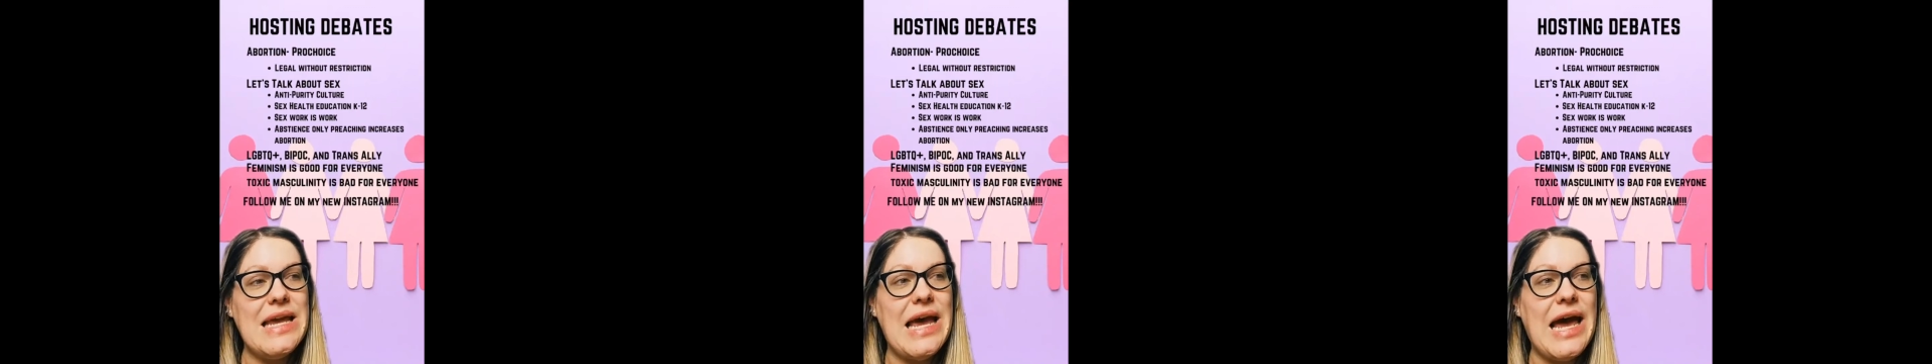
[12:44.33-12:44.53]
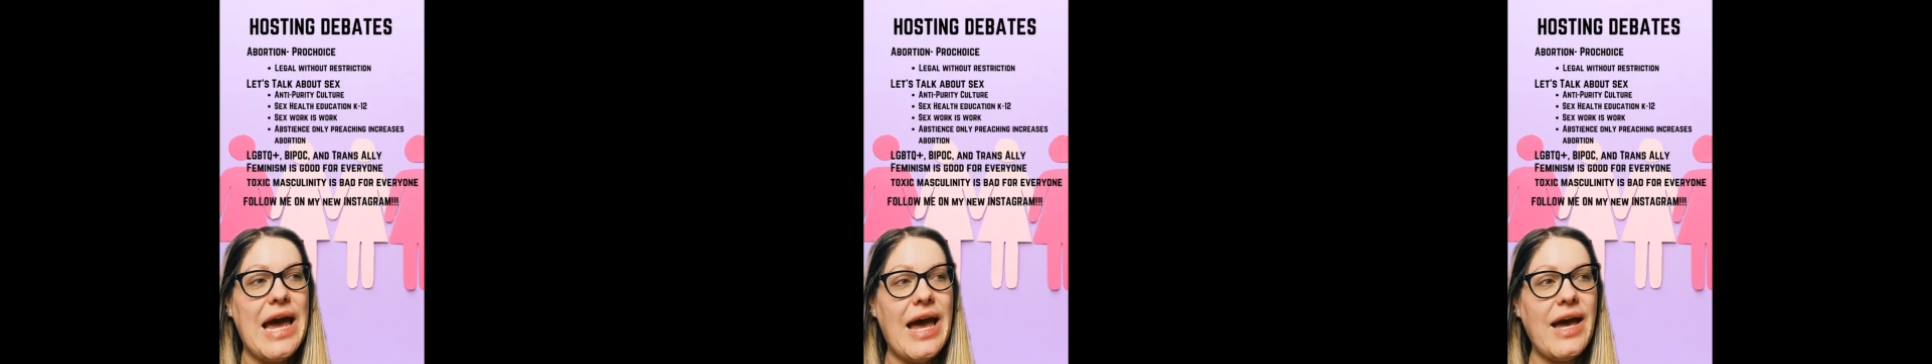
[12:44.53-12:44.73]

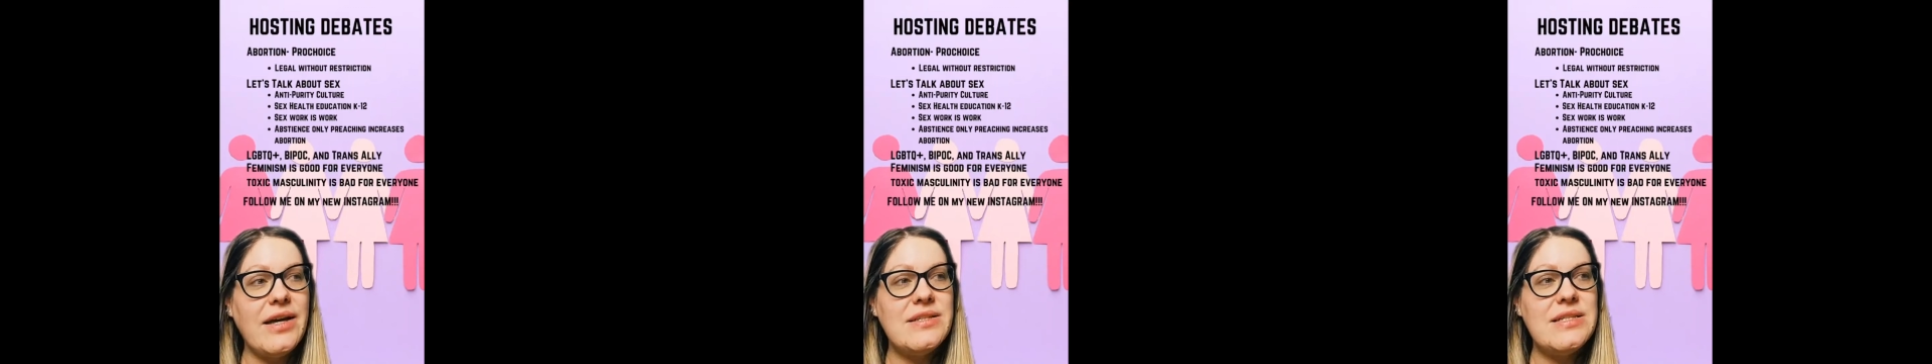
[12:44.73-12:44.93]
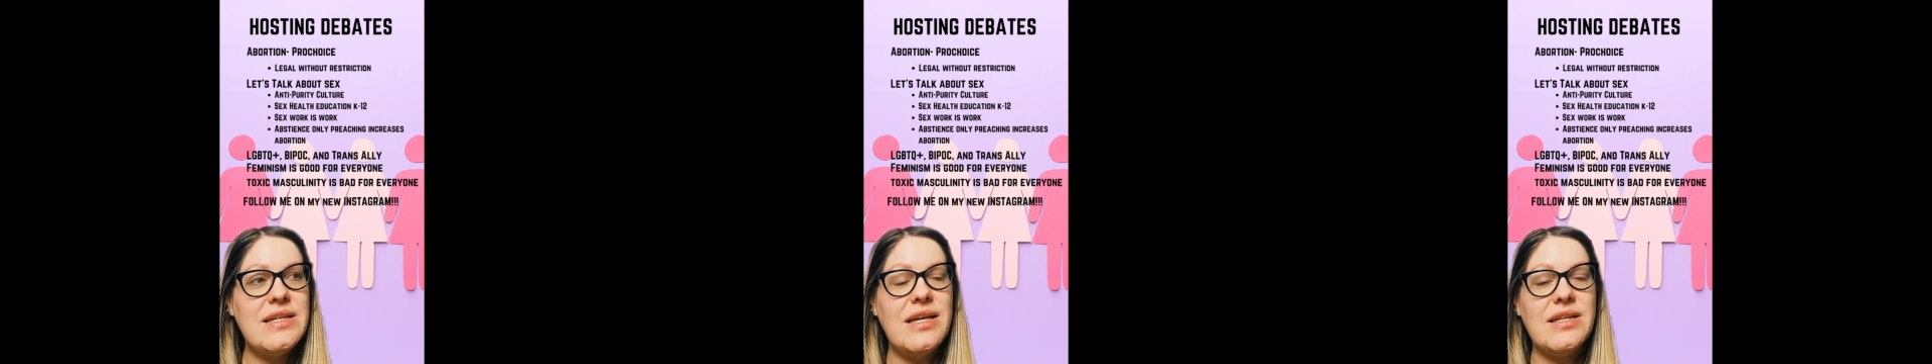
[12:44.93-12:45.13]

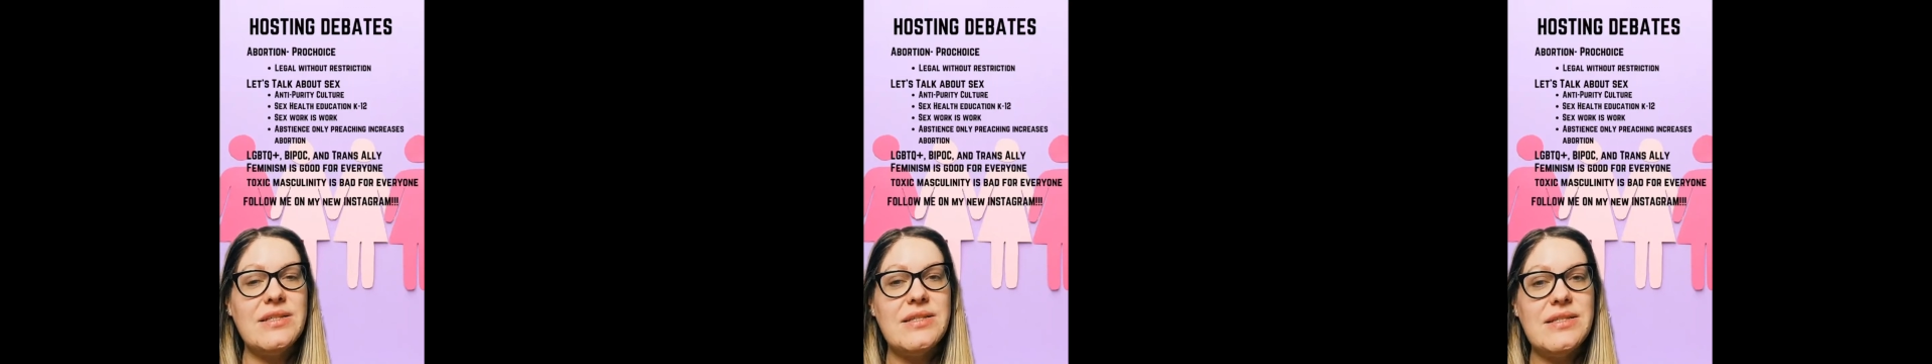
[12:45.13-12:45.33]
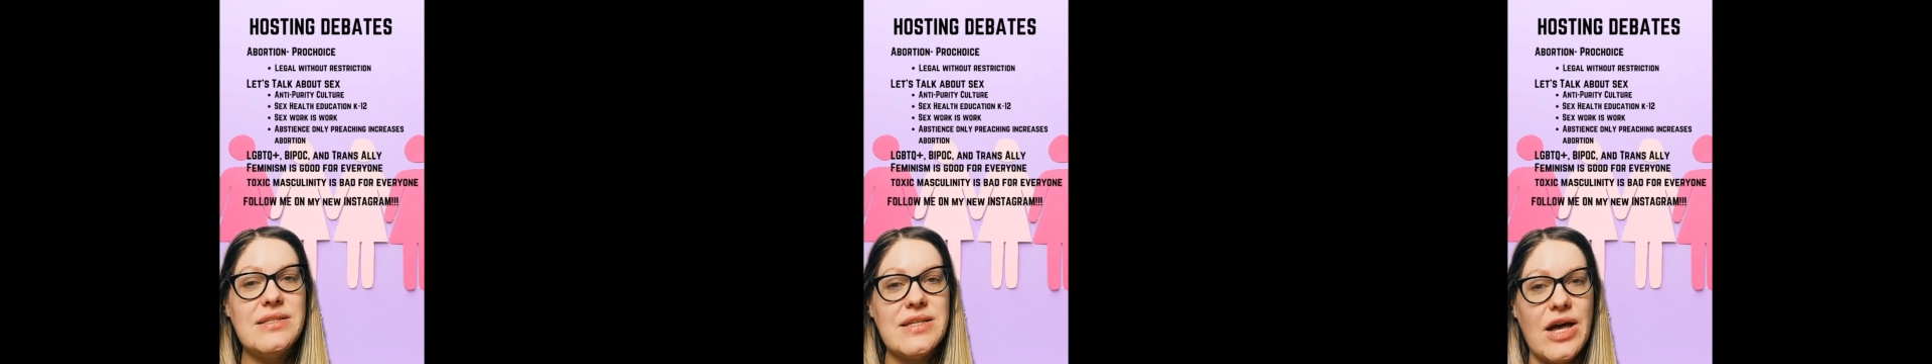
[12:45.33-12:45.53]
act
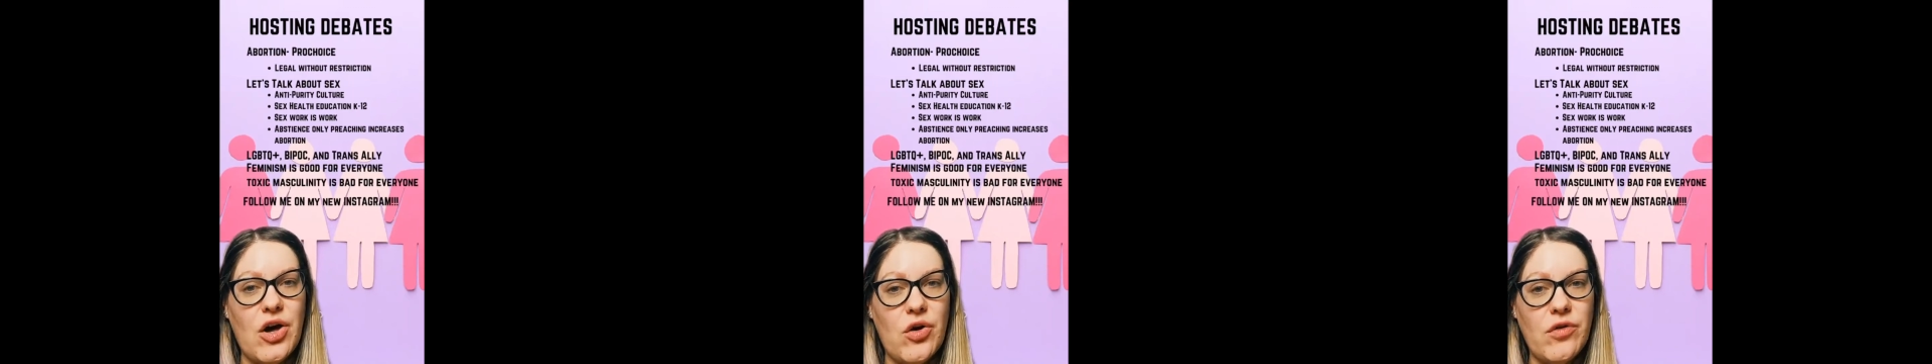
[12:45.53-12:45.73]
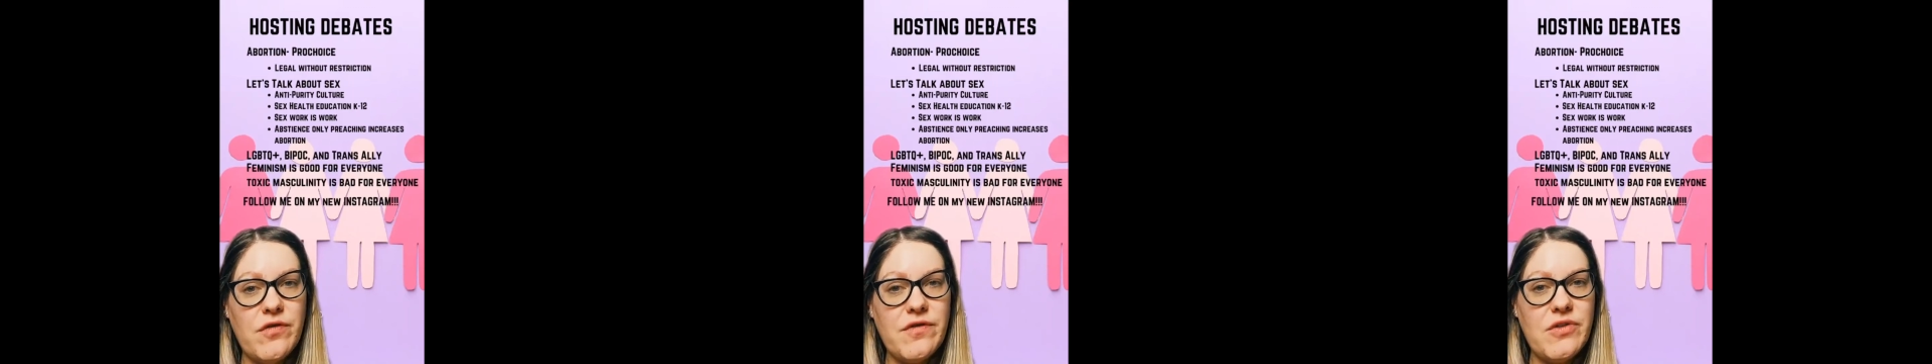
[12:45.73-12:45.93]

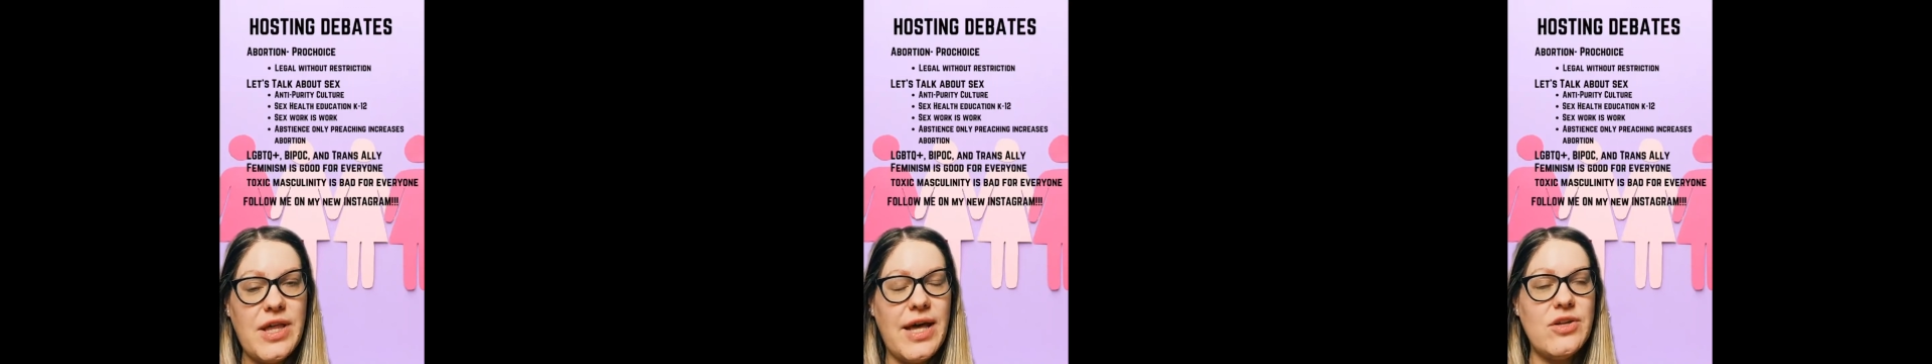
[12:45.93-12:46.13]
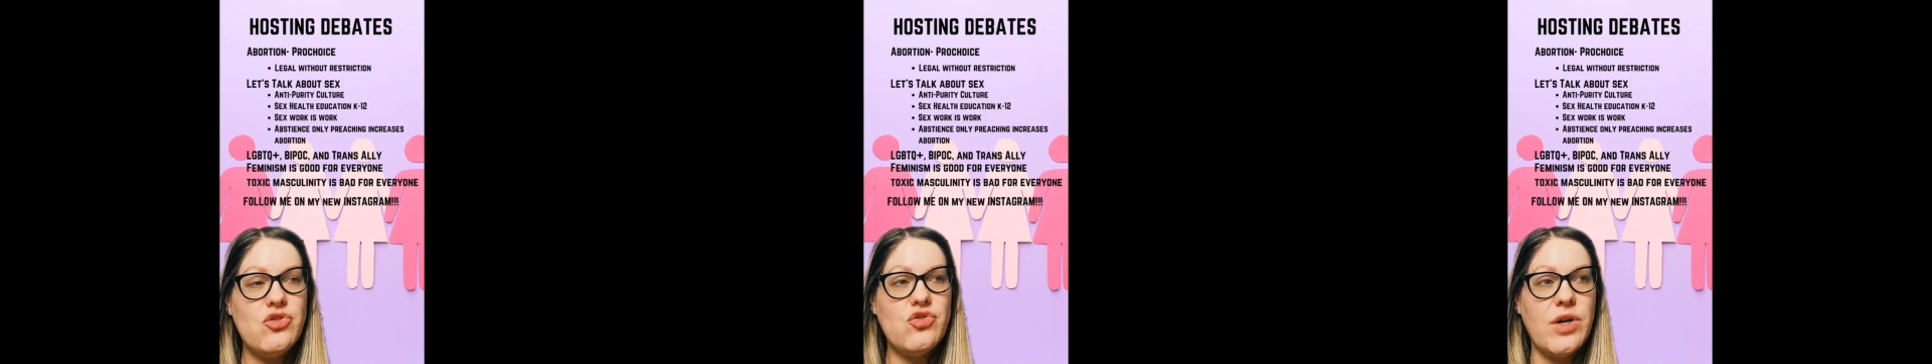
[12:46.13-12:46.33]
itself
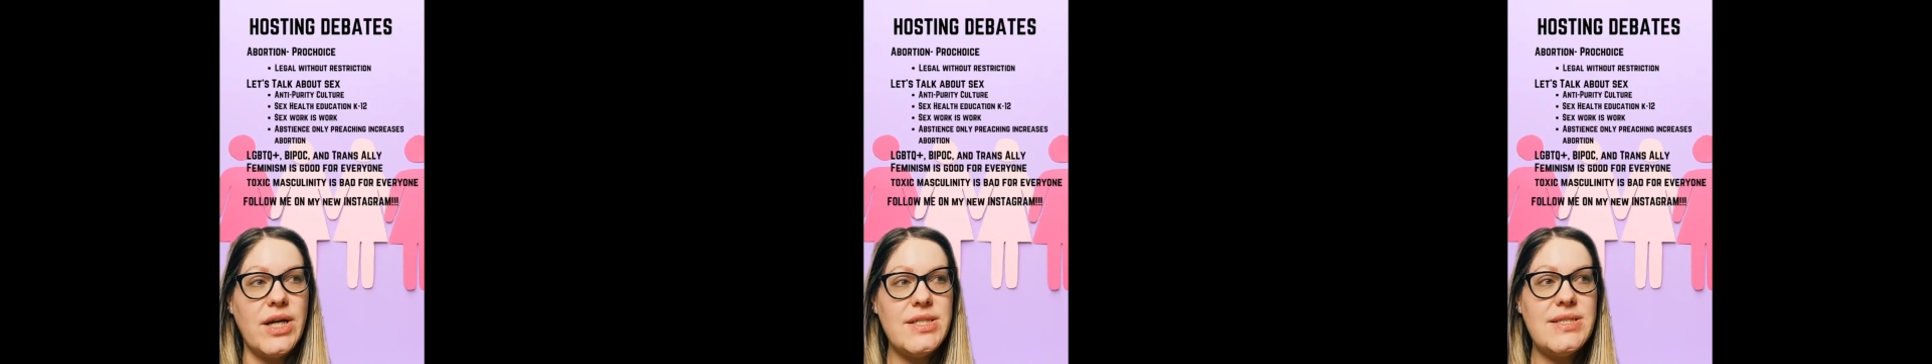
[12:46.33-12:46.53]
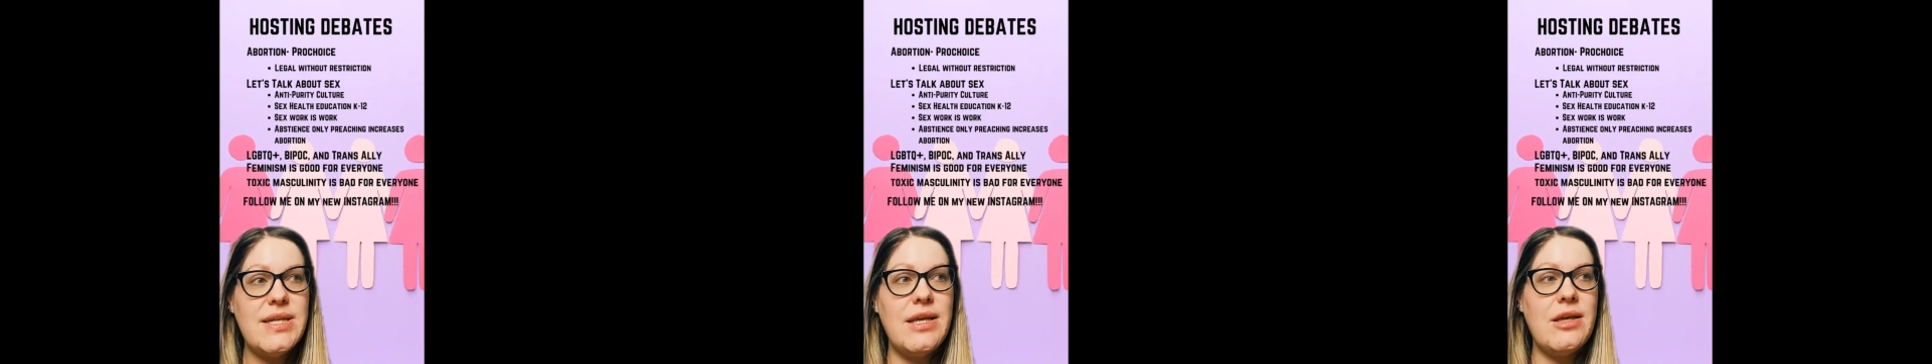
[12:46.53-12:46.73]
that
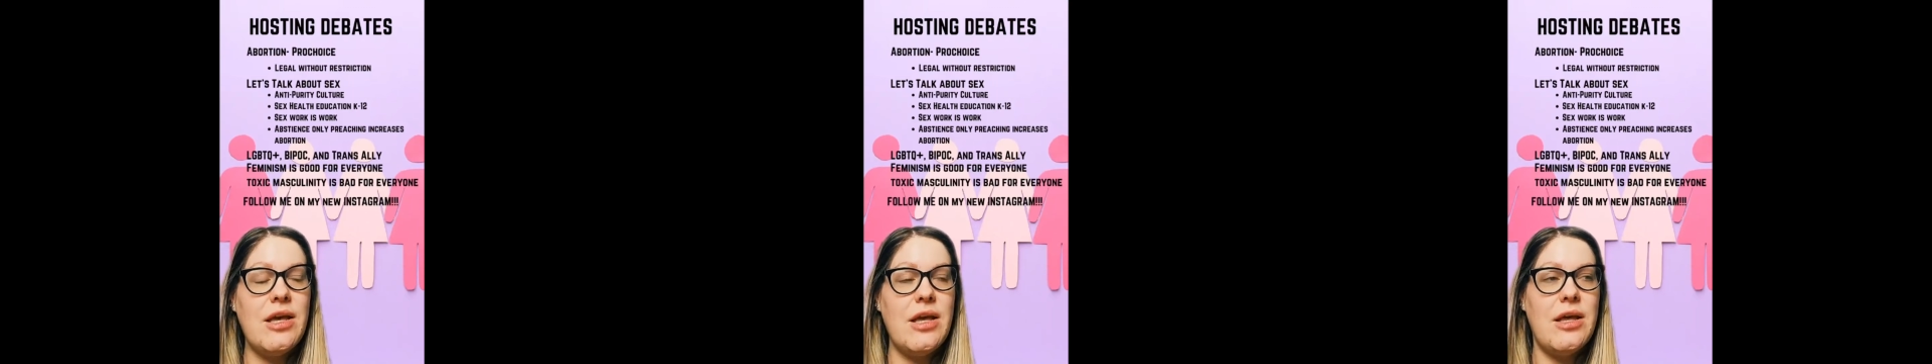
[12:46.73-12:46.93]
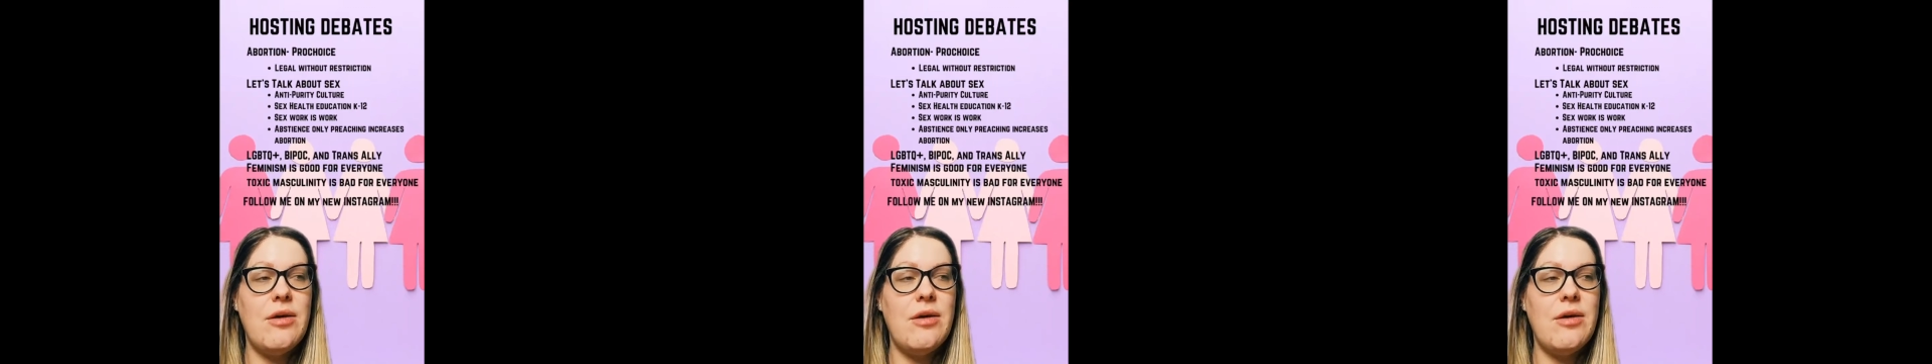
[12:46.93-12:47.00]
dressing